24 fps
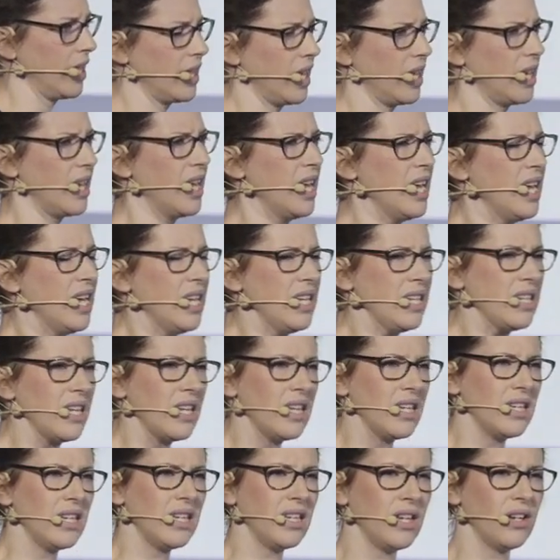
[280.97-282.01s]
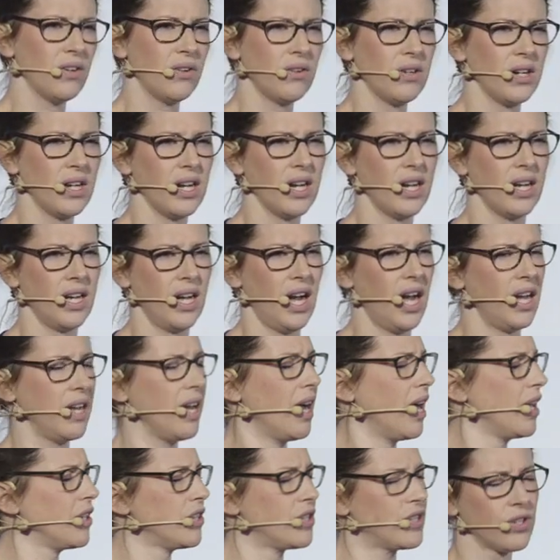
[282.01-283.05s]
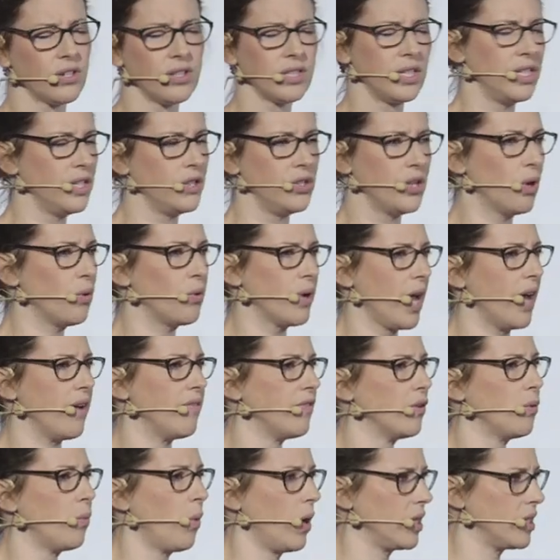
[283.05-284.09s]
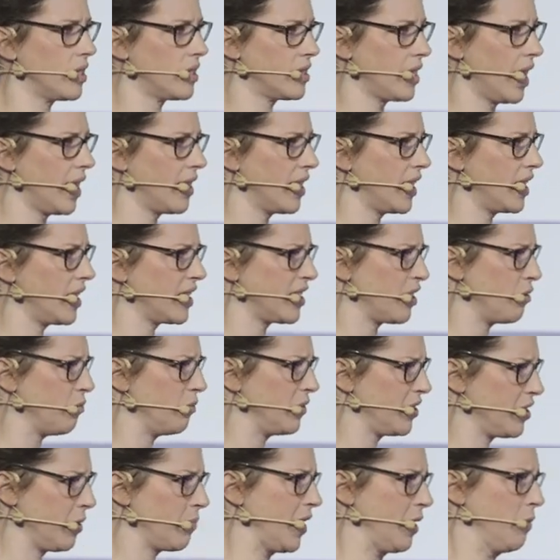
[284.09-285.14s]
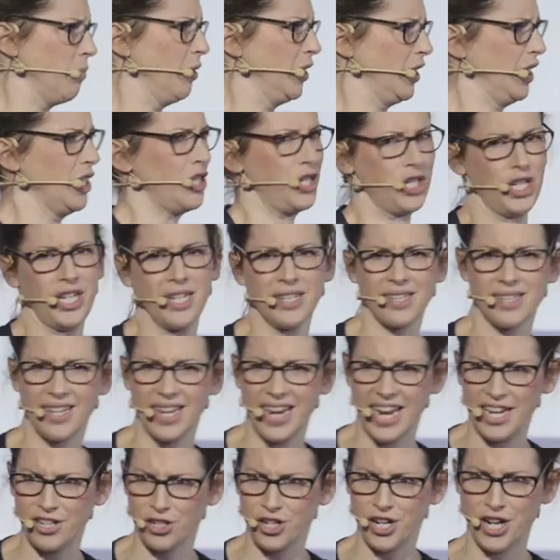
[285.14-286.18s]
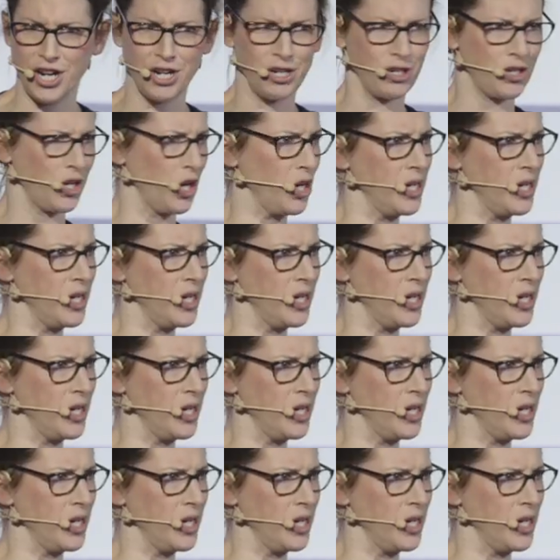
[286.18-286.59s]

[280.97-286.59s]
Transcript: That, you know, I, I certainly don't ever want to say that it's a, something malicious, that engineers are